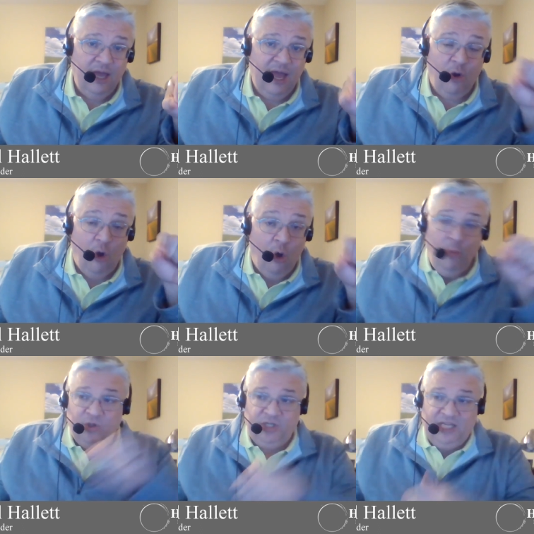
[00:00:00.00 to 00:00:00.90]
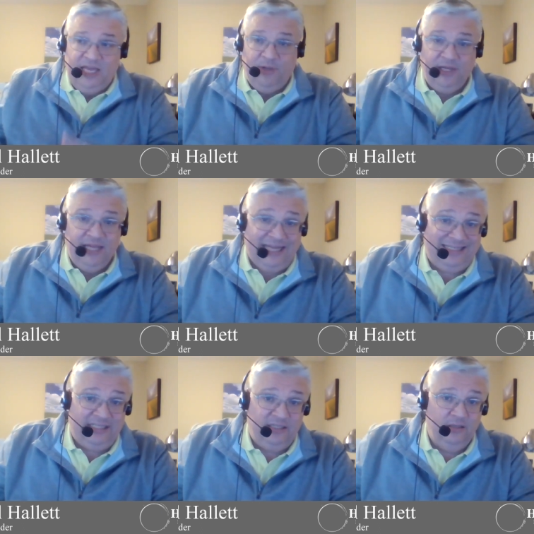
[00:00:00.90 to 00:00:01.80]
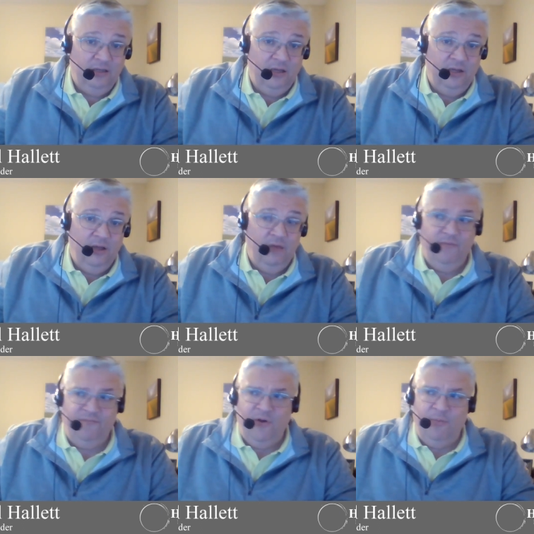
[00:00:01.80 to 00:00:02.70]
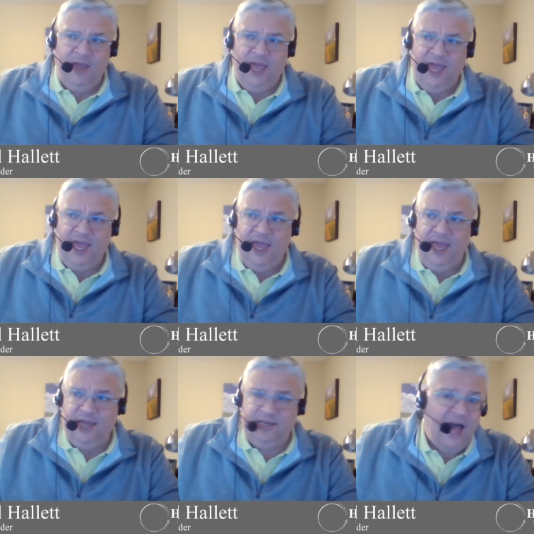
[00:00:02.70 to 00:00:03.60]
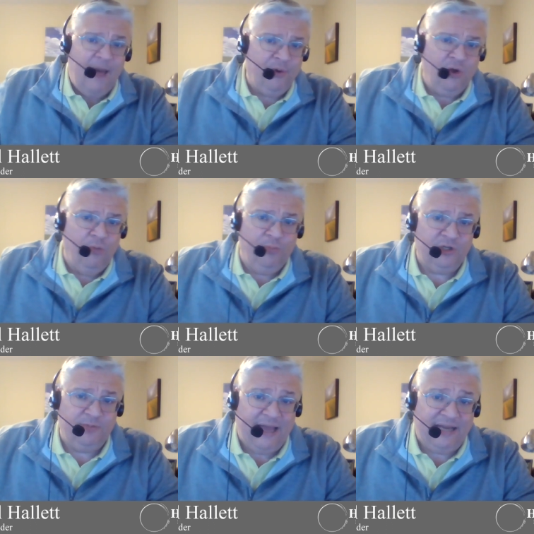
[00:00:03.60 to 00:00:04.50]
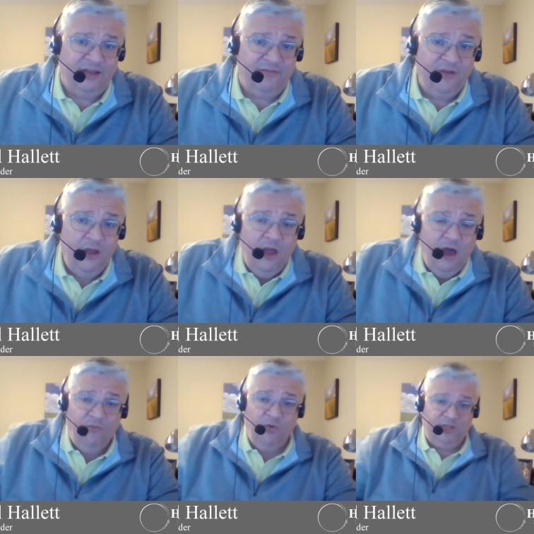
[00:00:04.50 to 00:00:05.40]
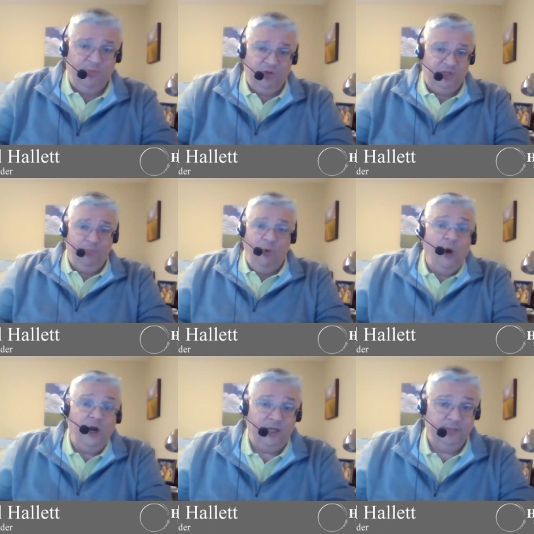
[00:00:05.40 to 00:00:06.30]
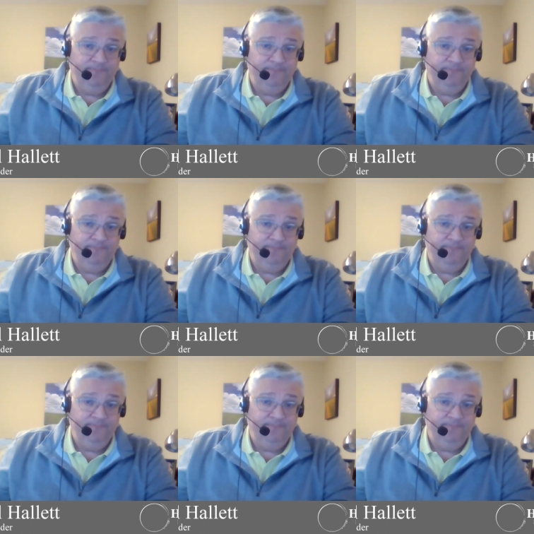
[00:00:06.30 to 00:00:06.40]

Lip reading: and almost keep a list from a topical perspective of what's most important.